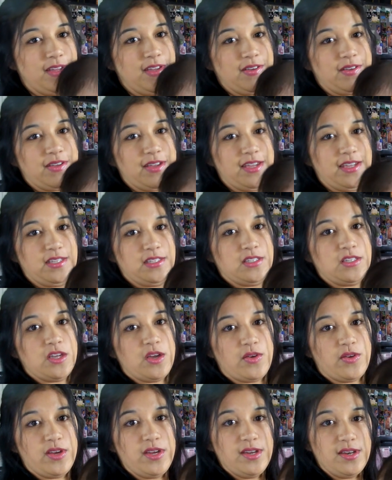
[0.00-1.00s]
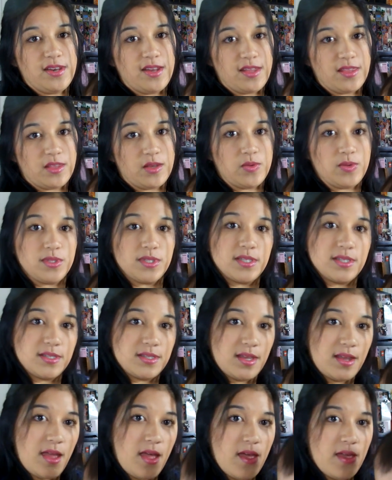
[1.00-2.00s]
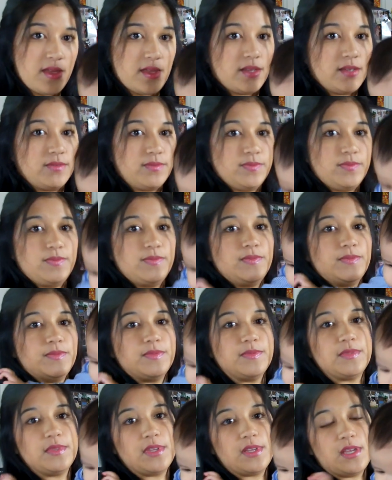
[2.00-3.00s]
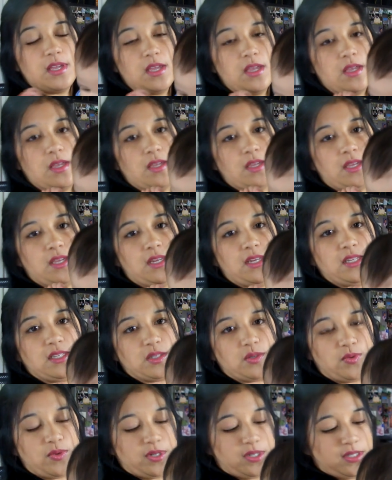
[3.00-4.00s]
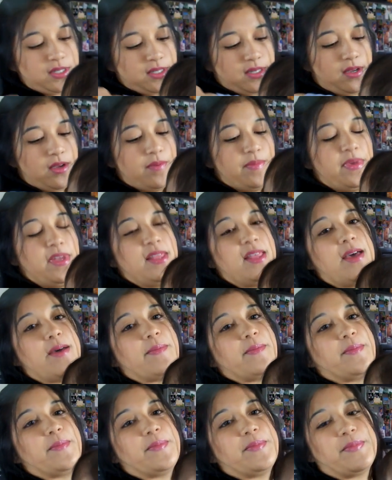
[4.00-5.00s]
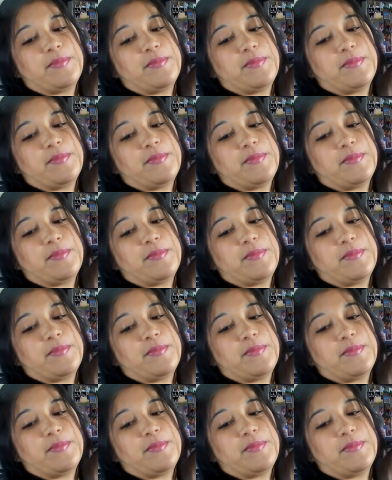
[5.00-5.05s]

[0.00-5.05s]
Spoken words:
okay, sorry, Nathan wants to say hi. He doesn't want to sit on my lap.